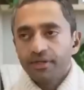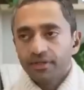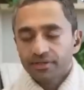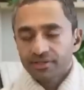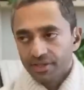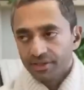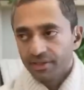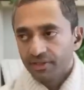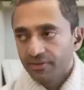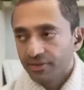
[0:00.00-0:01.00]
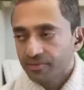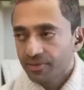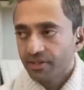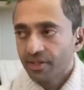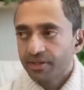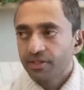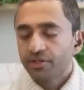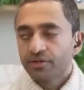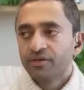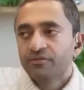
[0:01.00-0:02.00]
I think it's not the end of days, but I, I, think
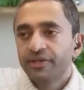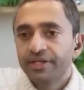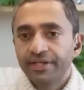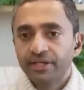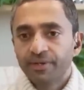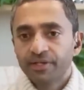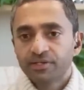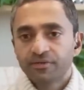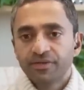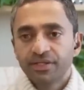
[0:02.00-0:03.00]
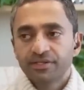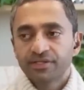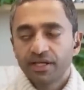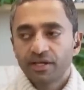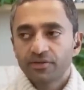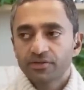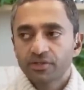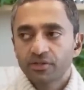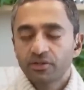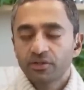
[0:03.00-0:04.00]
you're conflating a bunch of things together.
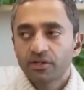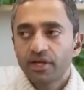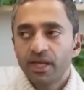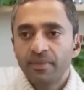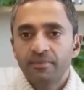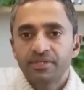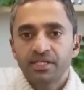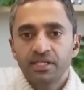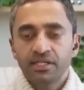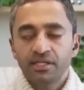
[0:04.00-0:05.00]
So look, MMT.